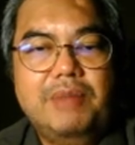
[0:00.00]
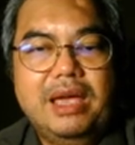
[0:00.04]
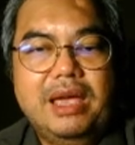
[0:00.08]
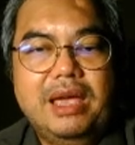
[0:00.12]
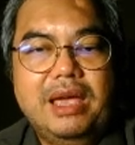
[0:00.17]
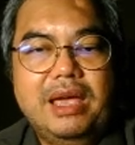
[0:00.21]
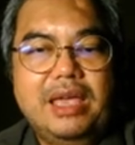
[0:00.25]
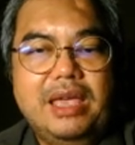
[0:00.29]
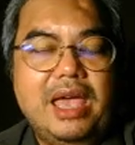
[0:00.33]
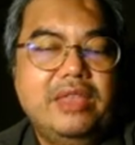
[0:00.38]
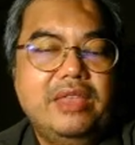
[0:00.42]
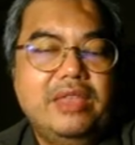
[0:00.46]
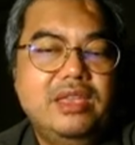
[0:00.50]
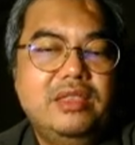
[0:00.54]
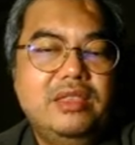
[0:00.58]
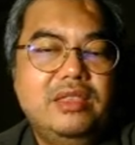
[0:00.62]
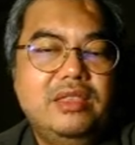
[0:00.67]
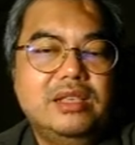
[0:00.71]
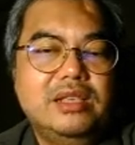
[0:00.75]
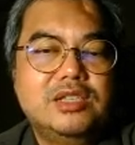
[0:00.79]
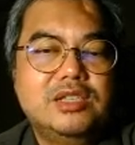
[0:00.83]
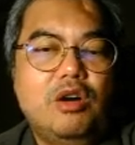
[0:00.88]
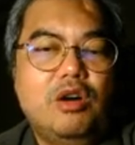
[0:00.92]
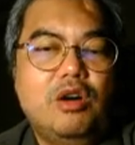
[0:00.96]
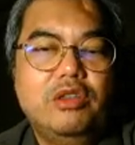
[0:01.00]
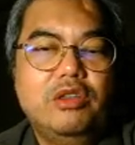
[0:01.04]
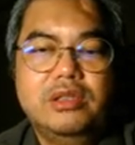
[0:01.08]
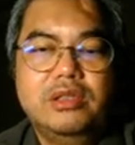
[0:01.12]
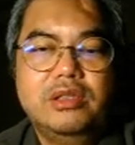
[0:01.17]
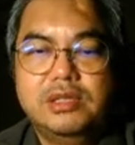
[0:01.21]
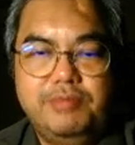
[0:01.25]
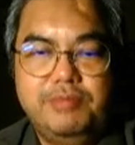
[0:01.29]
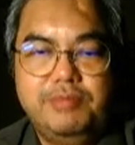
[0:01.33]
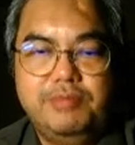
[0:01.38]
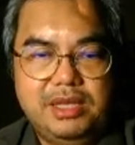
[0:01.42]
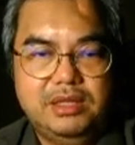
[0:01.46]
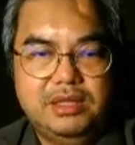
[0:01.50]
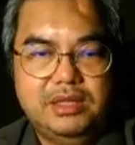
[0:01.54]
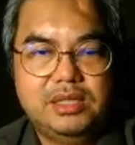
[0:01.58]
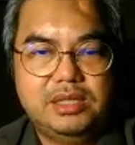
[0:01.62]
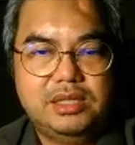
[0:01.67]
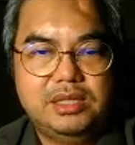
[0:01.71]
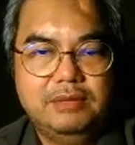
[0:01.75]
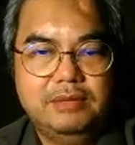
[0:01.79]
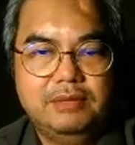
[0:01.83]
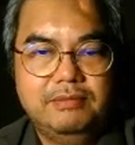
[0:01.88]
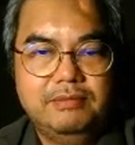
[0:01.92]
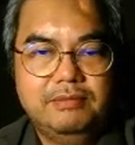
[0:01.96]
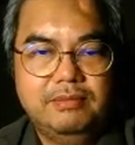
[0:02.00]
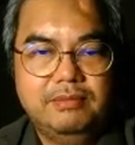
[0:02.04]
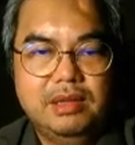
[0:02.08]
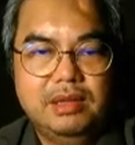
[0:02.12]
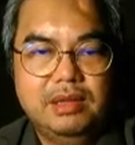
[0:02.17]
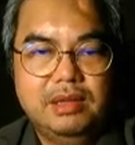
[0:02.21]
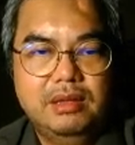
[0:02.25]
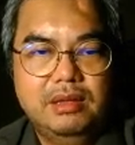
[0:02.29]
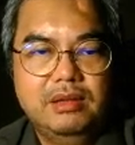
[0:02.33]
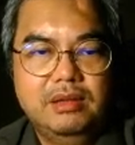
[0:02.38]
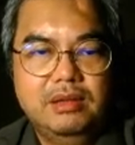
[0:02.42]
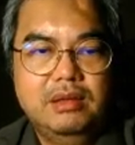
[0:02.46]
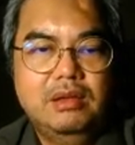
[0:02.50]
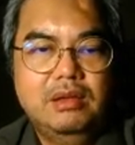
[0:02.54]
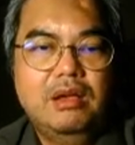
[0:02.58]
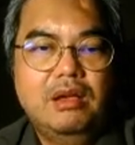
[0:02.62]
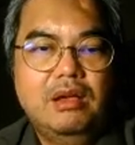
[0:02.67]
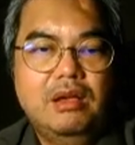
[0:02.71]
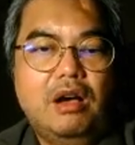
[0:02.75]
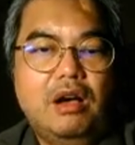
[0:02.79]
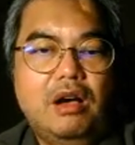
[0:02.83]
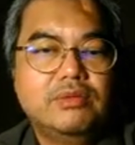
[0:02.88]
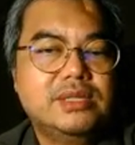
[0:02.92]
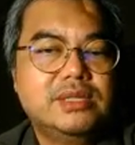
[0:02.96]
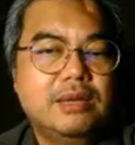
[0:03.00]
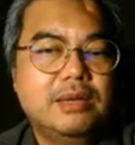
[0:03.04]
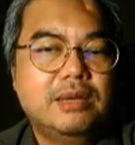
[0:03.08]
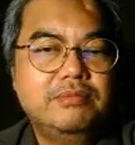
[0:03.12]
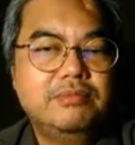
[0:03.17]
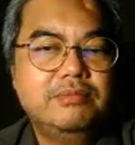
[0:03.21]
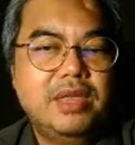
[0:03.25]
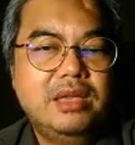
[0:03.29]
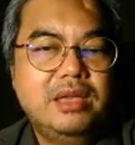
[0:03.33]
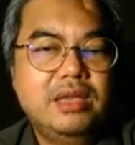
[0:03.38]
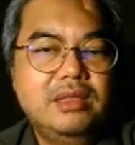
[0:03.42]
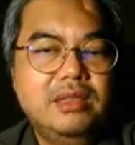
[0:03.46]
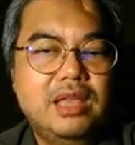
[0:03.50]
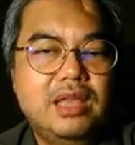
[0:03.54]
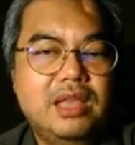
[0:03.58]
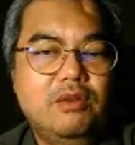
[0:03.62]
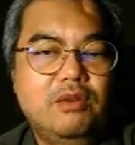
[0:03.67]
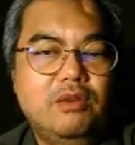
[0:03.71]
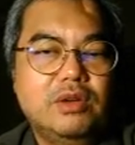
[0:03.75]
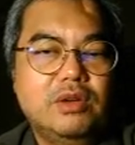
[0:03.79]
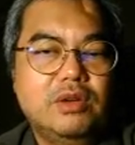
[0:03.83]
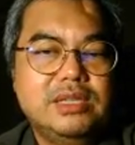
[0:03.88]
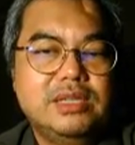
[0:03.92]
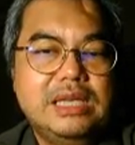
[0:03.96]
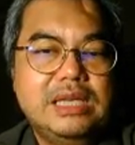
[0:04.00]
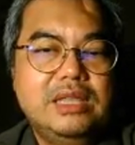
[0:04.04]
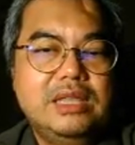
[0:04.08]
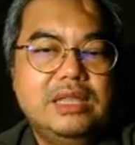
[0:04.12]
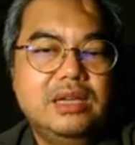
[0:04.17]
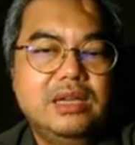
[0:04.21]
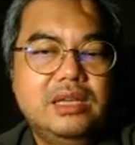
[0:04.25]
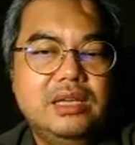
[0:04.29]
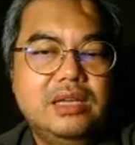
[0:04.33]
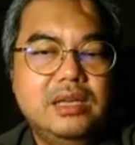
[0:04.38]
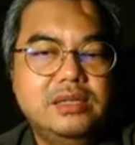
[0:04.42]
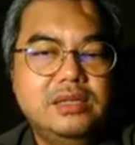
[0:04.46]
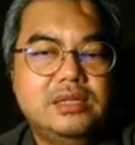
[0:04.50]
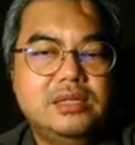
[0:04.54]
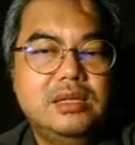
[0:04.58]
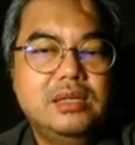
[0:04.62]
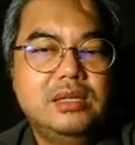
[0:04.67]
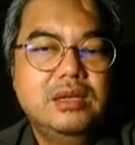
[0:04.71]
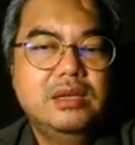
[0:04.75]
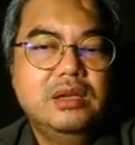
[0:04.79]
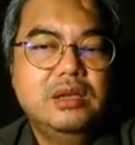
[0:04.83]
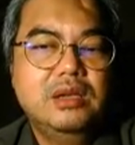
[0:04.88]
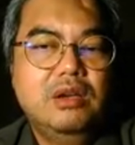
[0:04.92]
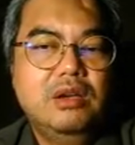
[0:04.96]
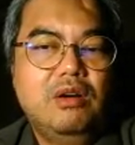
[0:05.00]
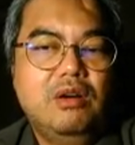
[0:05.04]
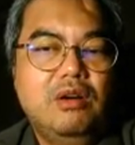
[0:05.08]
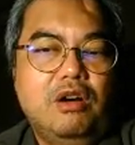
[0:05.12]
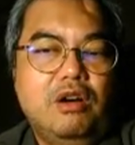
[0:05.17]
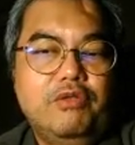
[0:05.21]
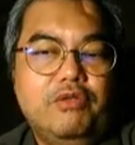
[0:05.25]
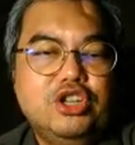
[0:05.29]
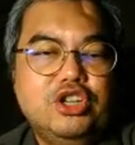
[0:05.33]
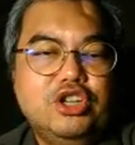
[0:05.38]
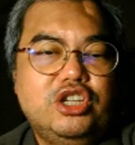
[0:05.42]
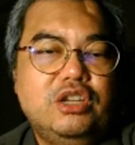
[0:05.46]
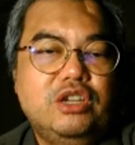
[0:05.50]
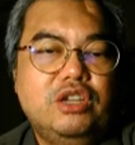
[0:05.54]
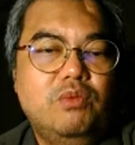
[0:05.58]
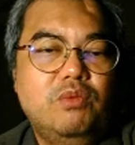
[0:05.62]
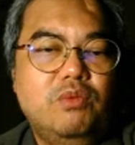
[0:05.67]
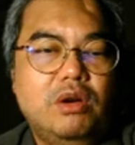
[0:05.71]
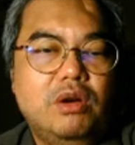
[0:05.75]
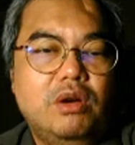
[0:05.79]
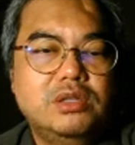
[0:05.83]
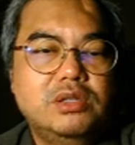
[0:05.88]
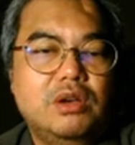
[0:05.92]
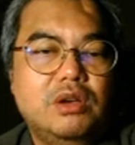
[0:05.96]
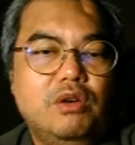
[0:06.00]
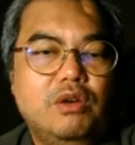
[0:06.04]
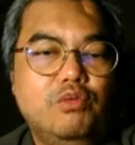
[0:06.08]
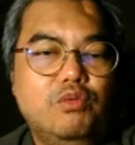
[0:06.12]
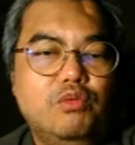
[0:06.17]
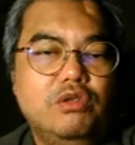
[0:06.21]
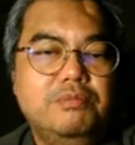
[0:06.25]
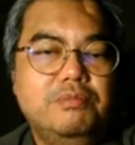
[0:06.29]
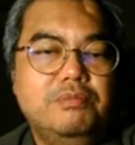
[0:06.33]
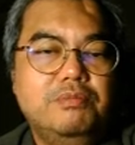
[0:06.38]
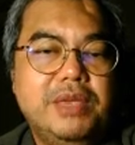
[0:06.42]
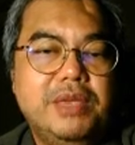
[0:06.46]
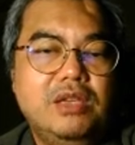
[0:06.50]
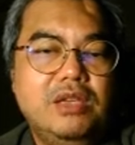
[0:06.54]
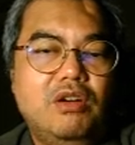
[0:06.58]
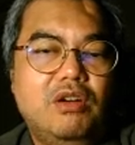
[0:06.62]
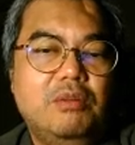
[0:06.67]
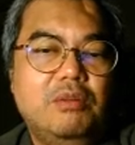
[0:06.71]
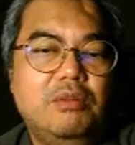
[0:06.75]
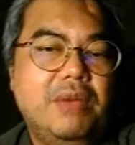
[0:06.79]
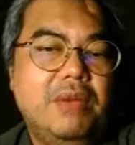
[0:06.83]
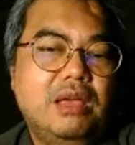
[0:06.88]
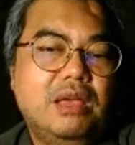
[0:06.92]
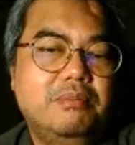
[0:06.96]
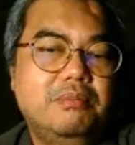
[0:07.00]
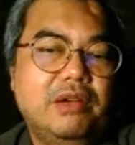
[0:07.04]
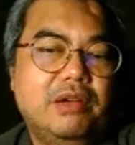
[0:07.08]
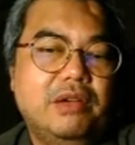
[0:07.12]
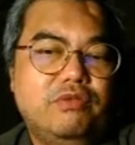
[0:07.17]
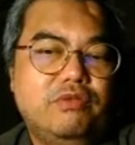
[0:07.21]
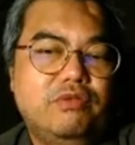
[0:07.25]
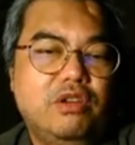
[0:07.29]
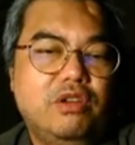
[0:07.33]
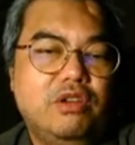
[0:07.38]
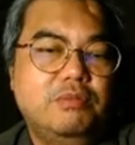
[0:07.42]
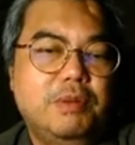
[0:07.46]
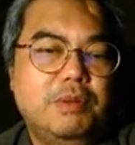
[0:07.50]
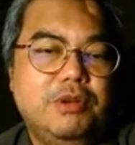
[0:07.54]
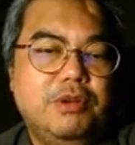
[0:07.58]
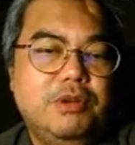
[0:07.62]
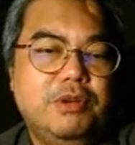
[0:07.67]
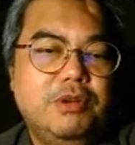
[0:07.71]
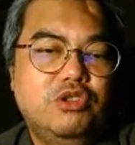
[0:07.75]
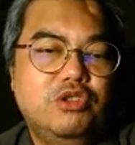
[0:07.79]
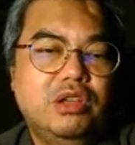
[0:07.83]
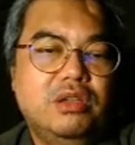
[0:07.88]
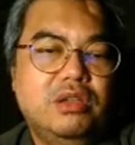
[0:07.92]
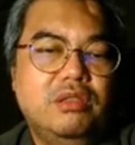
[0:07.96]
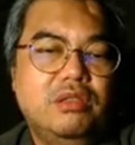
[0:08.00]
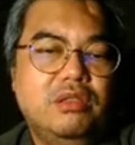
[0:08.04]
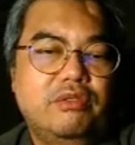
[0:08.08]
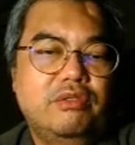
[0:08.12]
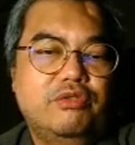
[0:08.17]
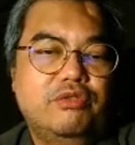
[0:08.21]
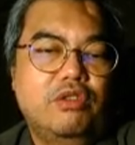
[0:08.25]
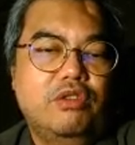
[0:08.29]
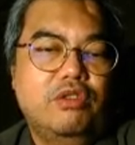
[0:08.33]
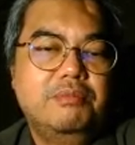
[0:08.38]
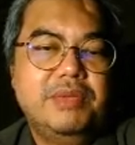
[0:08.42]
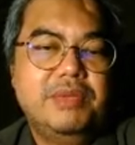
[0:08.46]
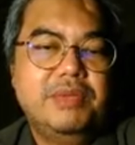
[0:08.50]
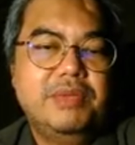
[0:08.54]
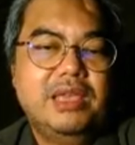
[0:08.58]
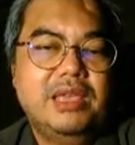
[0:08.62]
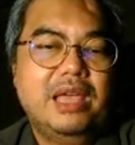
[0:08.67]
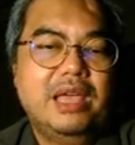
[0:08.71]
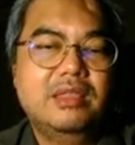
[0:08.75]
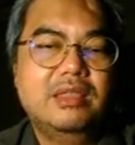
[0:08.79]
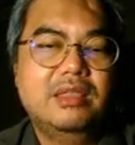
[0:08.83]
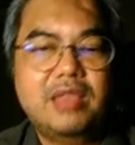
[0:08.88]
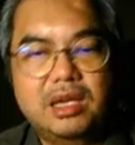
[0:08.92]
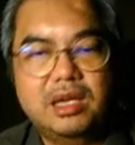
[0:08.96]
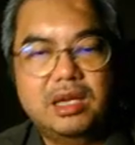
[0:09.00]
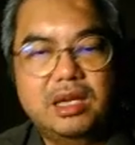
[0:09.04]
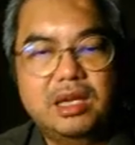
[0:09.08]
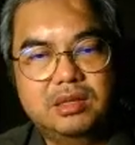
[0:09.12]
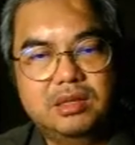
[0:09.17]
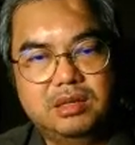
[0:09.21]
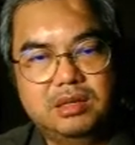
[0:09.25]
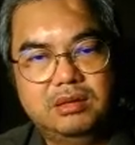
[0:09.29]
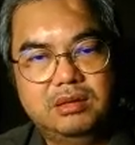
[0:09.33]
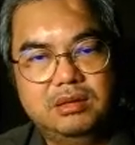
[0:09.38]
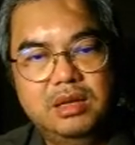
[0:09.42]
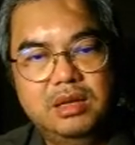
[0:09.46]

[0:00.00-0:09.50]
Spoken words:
any dishonest means of something that was either his or which he was or would be or might, but for the perpetrator of the fraud, be entitled.